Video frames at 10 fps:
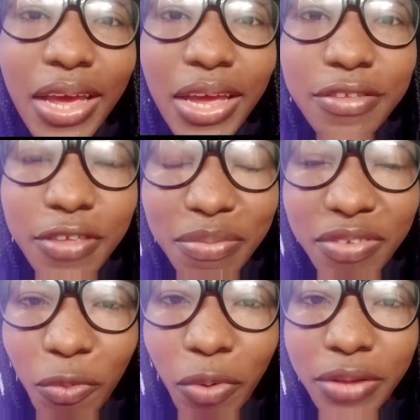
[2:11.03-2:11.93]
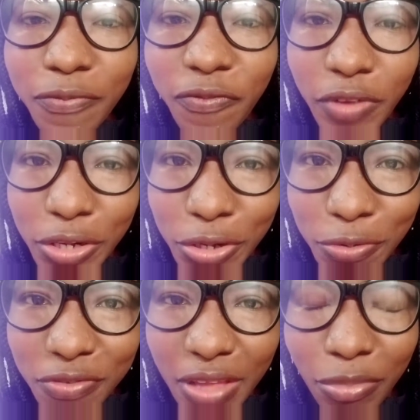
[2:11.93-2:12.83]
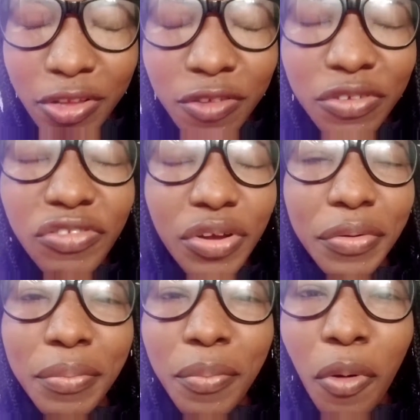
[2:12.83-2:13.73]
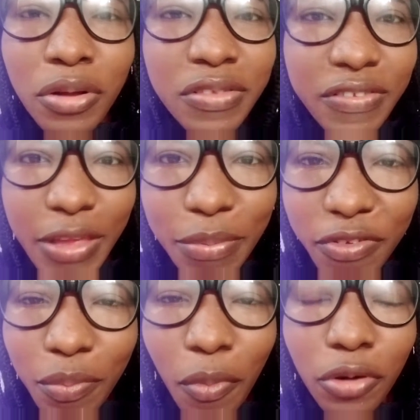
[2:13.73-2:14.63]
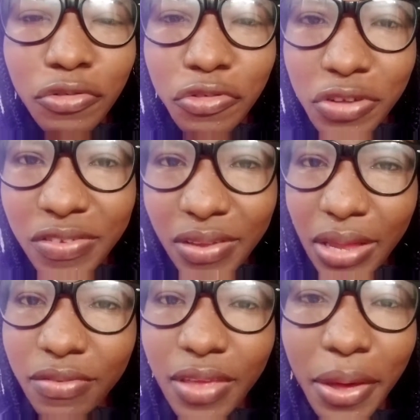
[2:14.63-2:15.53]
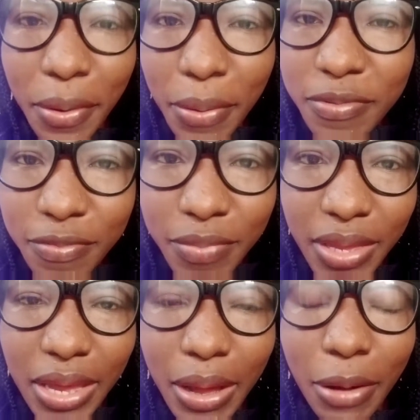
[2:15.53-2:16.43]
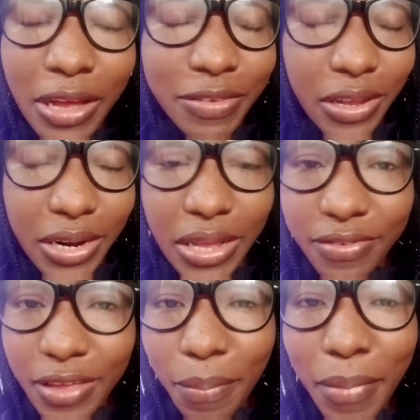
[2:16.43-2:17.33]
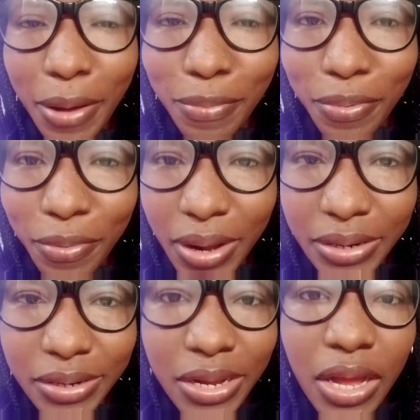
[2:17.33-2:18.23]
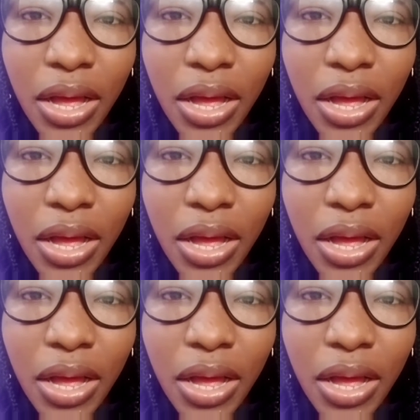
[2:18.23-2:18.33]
In subsequent videos, I'm going to be sharing more tips, more tricks that has helped me, that has helped my brand.